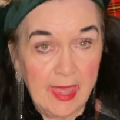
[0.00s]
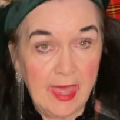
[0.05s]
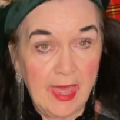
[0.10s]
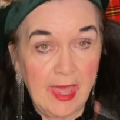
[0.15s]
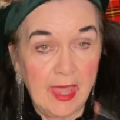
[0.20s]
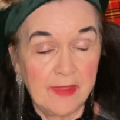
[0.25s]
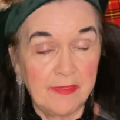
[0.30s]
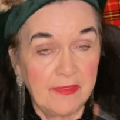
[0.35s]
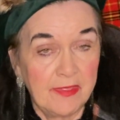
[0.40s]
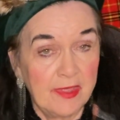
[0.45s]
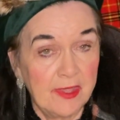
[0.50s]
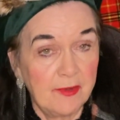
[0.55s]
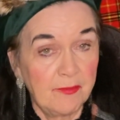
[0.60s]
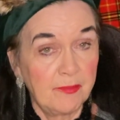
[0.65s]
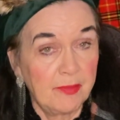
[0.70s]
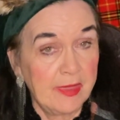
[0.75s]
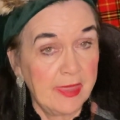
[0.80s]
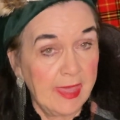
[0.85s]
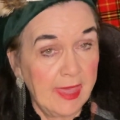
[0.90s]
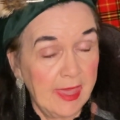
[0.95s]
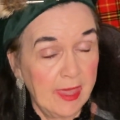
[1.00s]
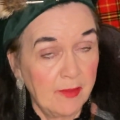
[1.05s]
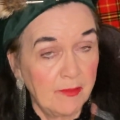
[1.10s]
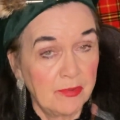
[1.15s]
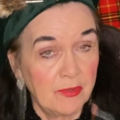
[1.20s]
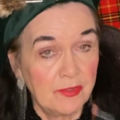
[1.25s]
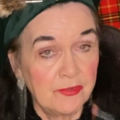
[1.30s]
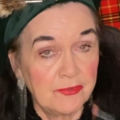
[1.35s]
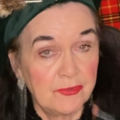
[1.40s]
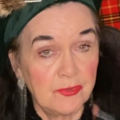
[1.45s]
and then be
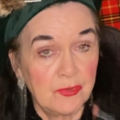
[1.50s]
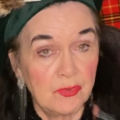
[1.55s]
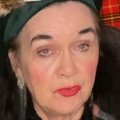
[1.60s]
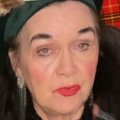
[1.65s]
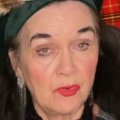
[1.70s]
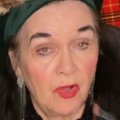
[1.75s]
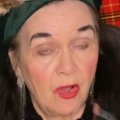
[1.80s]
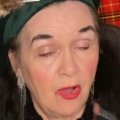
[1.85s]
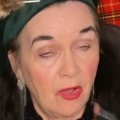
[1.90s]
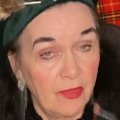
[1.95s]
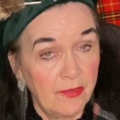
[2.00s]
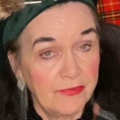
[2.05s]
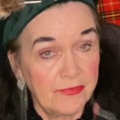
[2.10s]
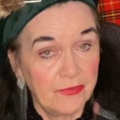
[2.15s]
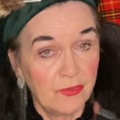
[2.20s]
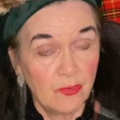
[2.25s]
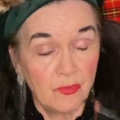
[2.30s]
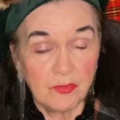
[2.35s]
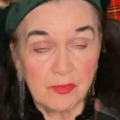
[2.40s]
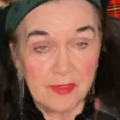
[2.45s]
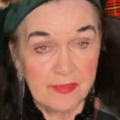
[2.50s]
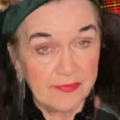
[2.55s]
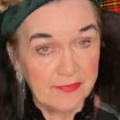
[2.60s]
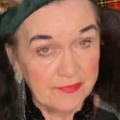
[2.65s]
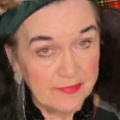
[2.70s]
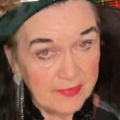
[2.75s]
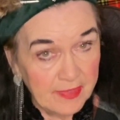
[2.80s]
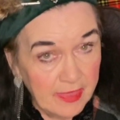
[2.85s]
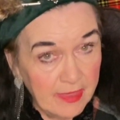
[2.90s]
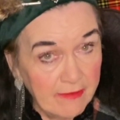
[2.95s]
able to also
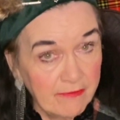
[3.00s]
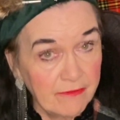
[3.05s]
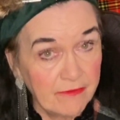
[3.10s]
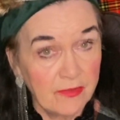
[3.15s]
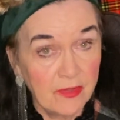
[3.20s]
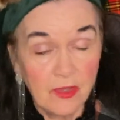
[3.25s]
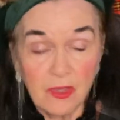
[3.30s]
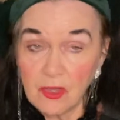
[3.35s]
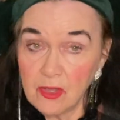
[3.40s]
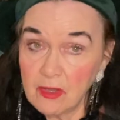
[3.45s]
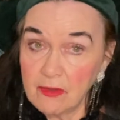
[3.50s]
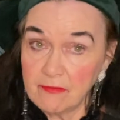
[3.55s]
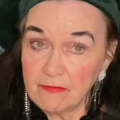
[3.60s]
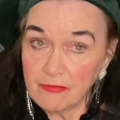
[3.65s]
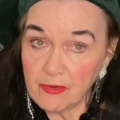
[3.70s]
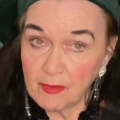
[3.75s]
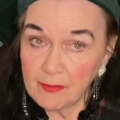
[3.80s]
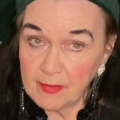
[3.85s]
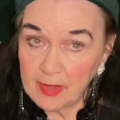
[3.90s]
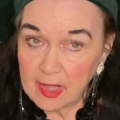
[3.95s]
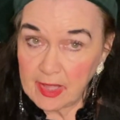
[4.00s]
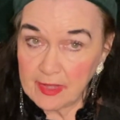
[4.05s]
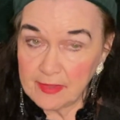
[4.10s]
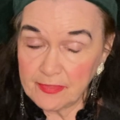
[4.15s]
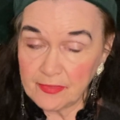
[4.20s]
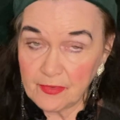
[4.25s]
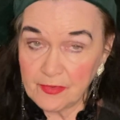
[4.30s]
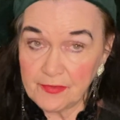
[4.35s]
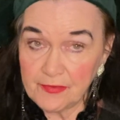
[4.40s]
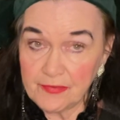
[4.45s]
receive from
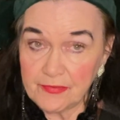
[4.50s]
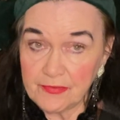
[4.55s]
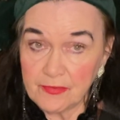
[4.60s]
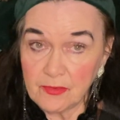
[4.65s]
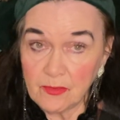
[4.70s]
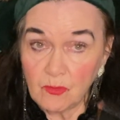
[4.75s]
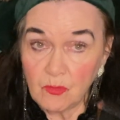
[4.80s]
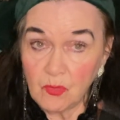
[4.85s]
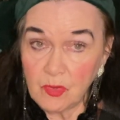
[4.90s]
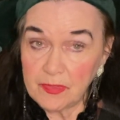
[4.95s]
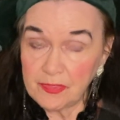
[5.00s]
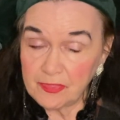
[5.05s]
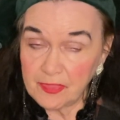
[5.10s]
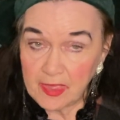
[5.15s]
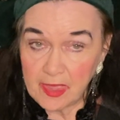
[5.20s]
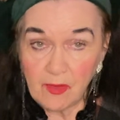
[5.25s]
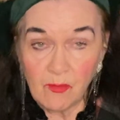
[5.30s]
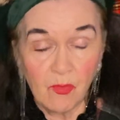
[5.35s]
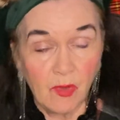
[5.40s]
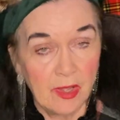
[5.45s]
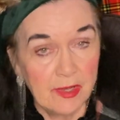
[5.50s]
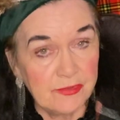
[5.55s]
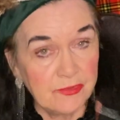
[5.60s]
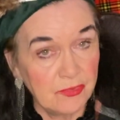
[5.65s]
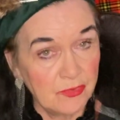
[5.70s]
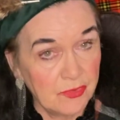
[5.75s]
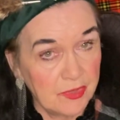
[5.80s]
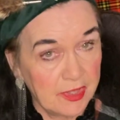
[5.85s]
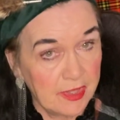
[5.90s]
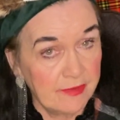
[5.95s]
others what they want
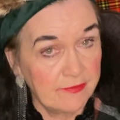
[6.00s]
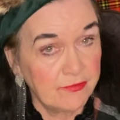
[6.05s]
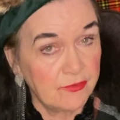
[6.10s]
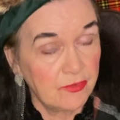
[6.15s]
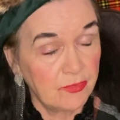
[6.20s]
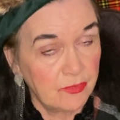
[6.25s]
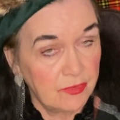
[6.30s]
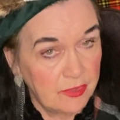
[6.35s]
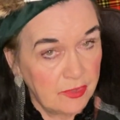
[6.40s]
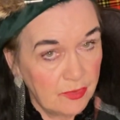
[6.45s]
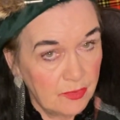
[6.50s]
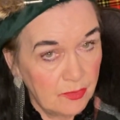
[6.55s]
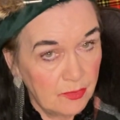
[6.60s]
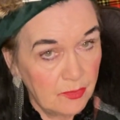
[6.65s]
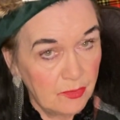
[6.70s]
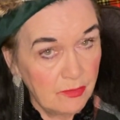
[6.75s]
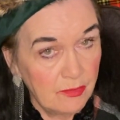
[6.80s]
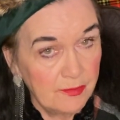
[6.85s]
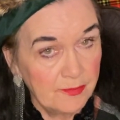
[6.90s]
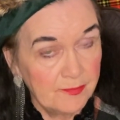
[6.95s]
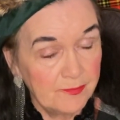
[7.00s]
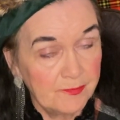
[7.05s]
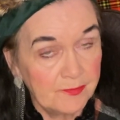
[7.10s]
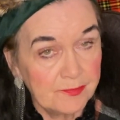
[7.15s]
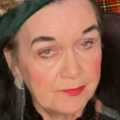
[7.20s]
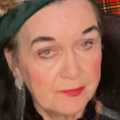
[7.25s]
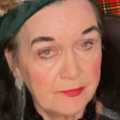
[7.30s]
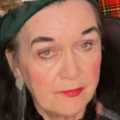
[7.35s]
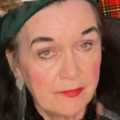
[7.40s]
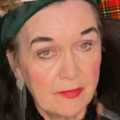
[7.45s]
to give to you,
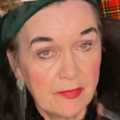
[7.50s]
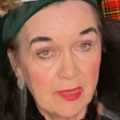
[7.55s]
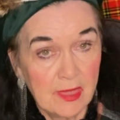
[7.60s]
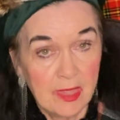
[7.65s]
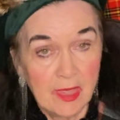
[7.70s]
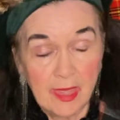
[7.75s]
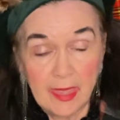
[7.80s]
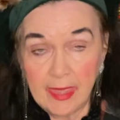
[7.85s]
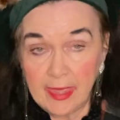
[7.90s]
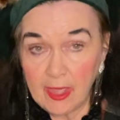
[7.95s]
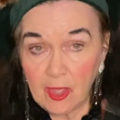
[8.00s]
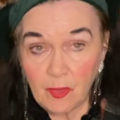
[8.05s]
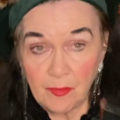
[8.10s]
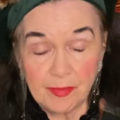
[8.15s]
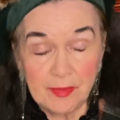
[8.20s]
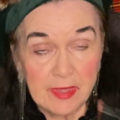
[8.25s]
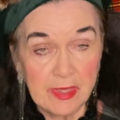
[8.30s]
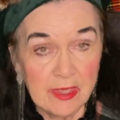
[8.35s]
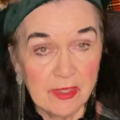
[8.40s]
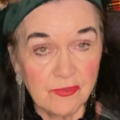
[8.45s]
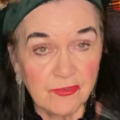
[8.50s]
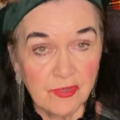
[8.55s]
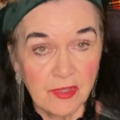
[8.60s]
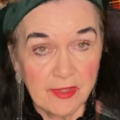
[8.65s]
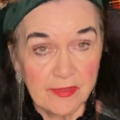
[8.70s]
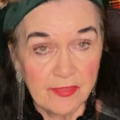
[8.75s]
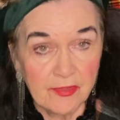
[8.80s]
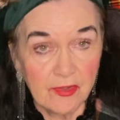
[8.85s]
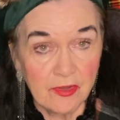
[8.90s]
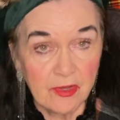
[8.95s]
helping each
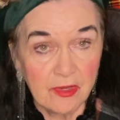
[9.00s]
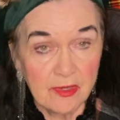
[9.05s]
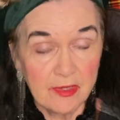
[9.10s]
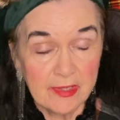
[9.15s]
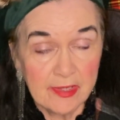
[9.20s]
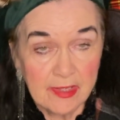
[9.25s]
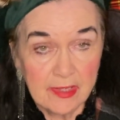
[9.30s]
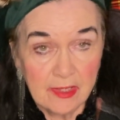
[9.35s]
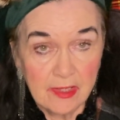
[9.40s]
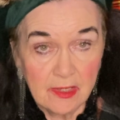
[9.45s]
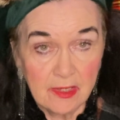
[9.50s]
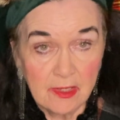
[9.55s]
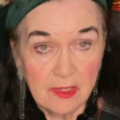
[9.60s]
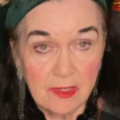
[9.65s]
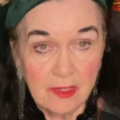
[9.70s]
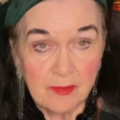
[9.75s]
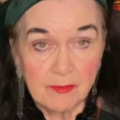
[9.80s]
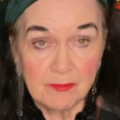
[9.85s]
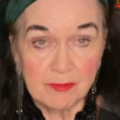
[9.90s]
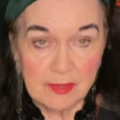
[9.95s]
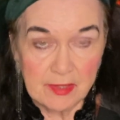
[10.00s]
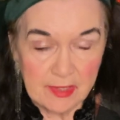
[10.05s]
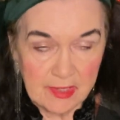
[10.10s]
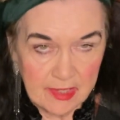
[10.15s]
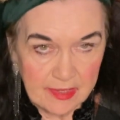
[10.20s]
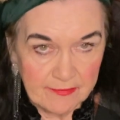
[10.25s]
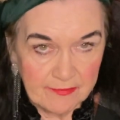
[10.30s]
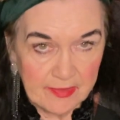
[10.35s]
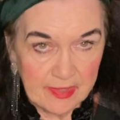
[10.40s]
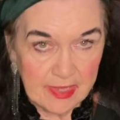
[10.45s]
other,
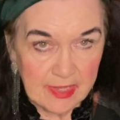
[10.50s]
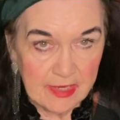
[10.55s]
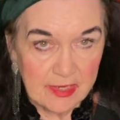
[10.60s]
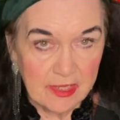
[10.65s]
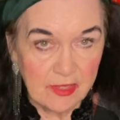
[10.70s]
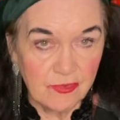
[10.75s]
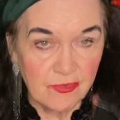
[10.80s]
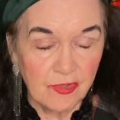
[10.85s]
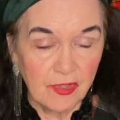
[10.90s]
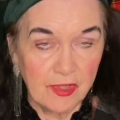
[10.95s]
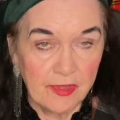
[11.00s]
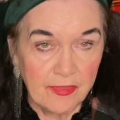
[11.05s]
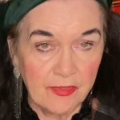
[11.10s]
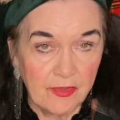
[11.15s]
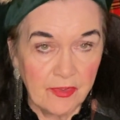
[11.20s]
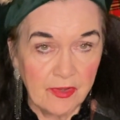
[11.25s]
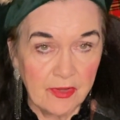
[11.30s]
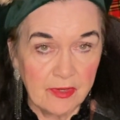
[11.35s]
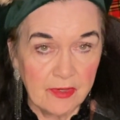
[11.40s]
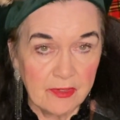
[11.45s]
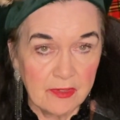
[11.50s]
believing in each other,